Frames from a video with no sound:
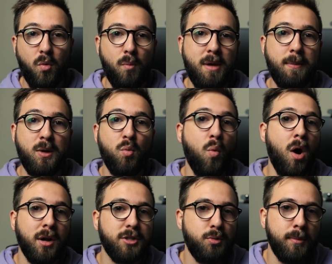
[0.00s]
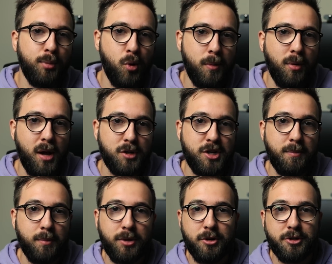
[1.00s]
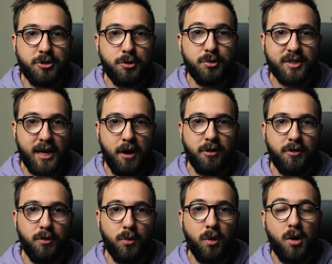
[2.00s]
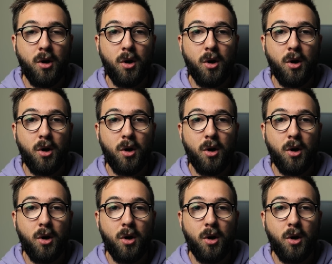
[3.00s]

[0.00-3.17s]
maybe want to employ blockchain, but they're too scared to.